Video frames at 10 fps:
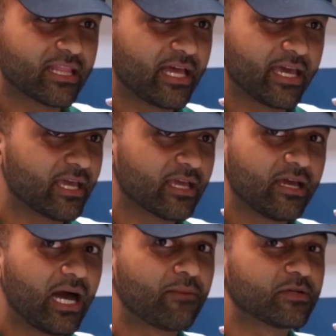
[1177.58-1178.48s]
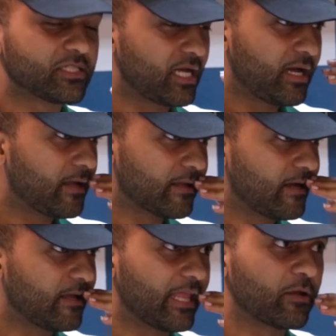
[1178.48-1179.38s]
Like, I'm a child,
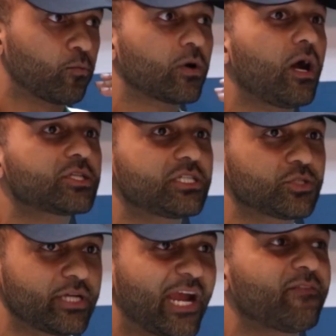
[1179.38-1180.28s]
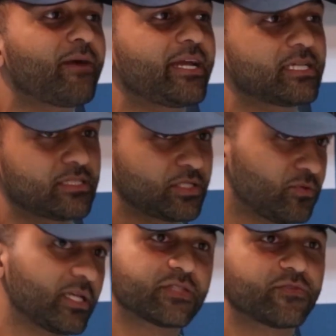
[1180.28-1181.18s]
dog. Like, we're all children here. Everybody here's in their
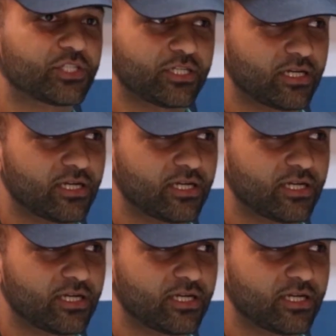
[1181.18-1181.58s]
20s, for sure.